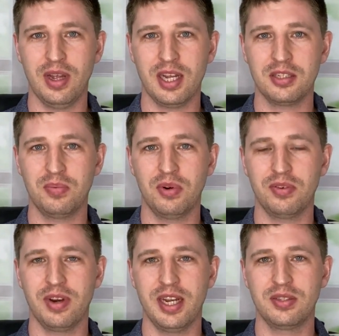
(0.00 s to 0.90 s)
export
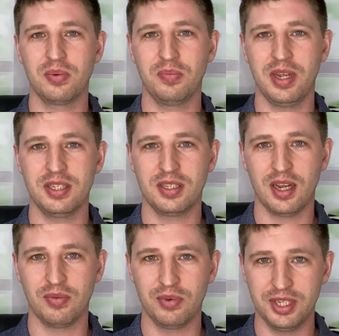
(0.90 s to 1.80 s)
rates were based
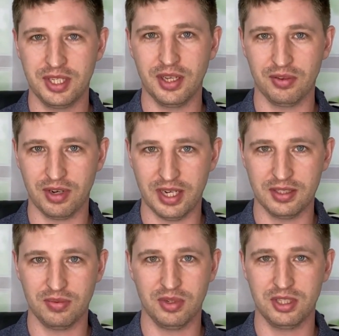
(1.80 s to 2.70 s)
on retail
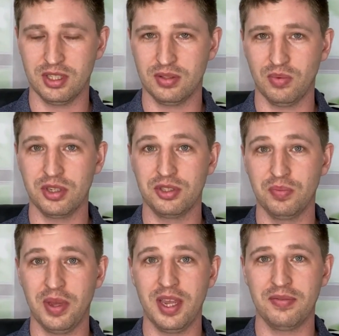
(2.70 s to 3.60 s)
rates, which is what you
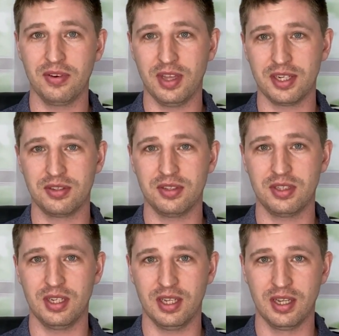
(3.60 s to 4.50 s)
pay for
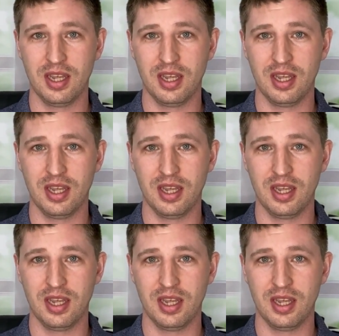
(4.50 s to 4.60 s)
electricity.